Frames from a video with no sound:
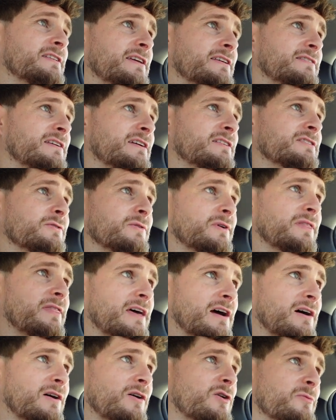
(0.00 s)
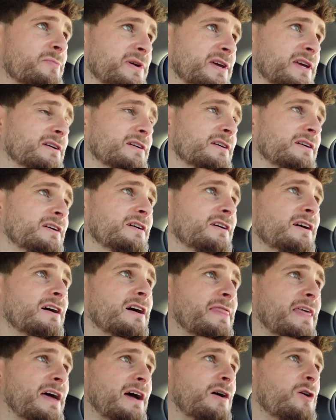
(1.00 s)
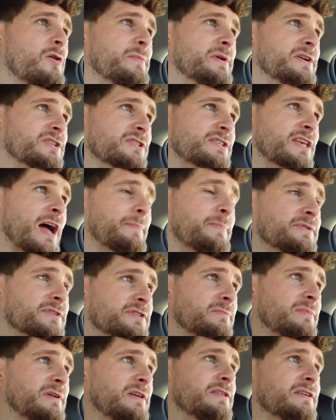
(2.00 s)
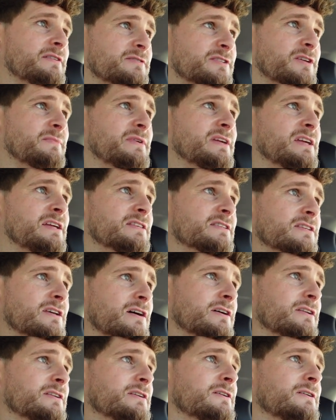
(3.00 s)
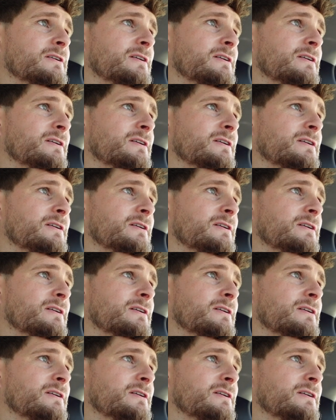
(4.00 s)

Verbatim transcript: They're doing their hobby, and their hobby just happens to be something inside.